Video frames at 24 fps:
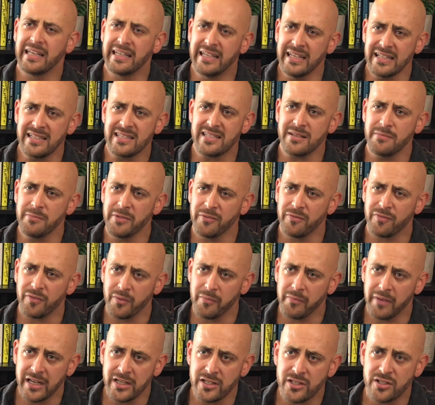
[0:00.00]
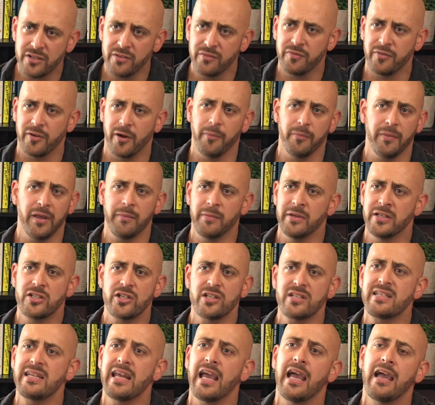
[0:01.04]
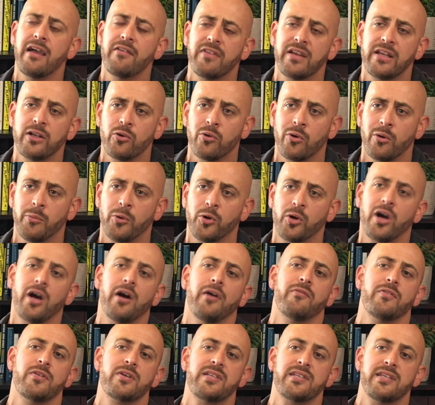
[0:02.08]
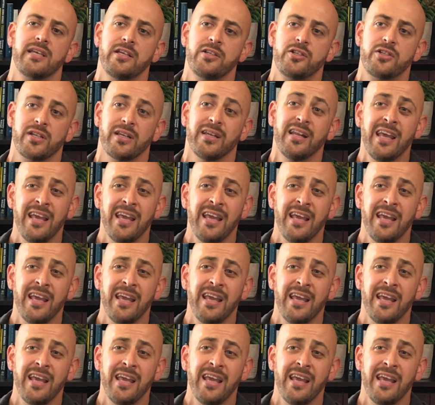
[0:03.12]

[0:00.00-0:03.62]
Get some information from them and just have a normal conversation